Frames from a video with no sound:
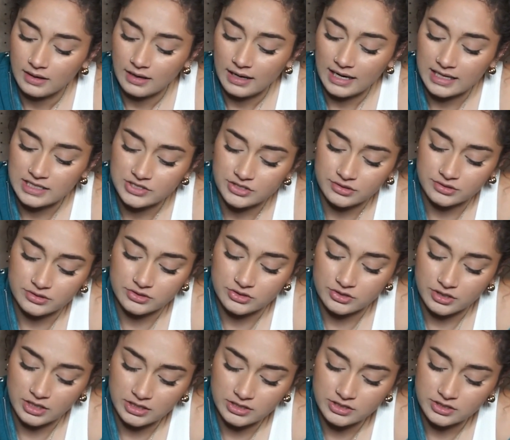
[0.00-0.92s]
as your
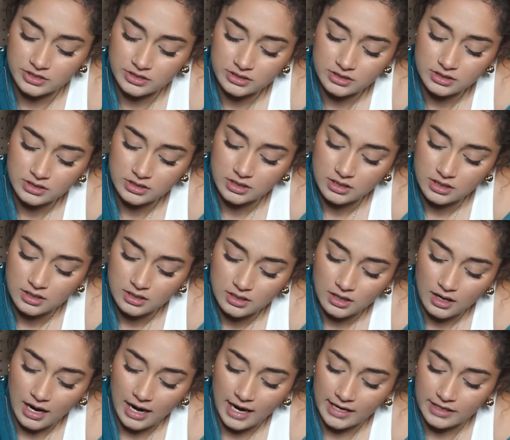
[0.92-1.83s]
instructor,
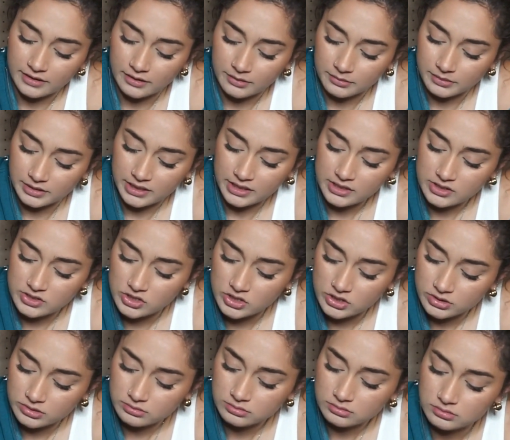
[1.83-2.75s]
I don't need
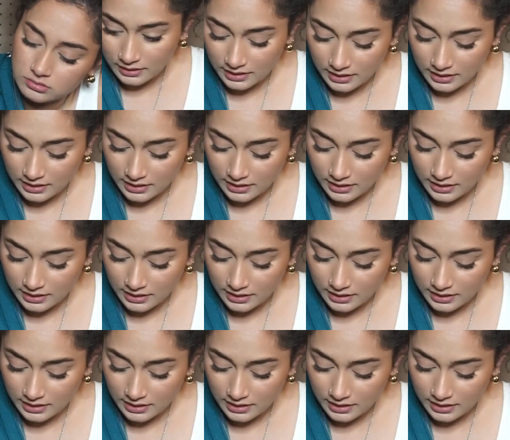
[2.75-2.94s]
to.